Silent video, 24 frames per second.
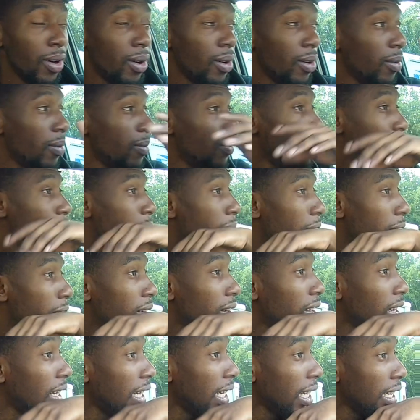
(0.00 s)

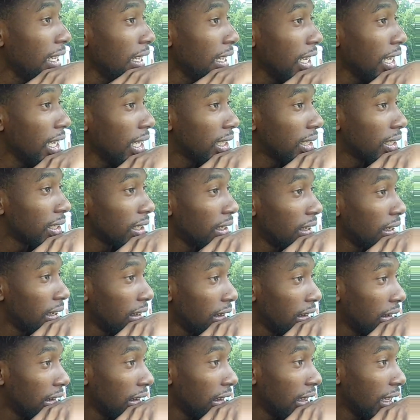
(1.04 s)
Buckle it.
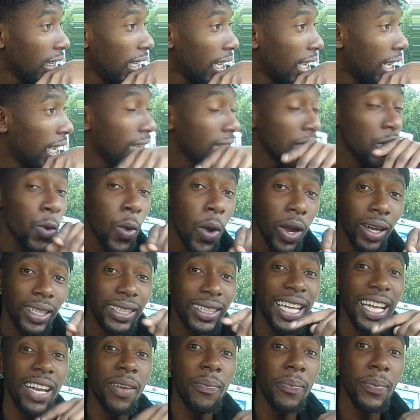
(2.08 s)
And you are gonna
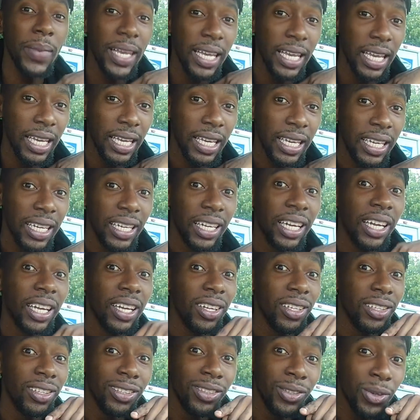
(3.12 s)
tell me
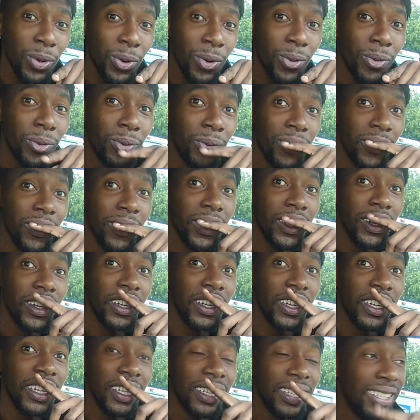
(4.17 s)
you
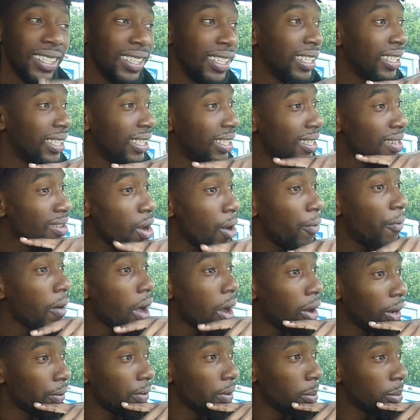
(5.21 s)
no
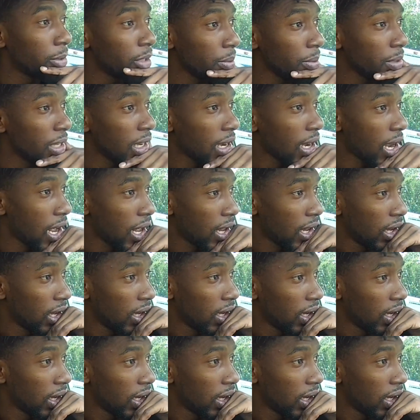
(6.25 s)
forward from Jamaica.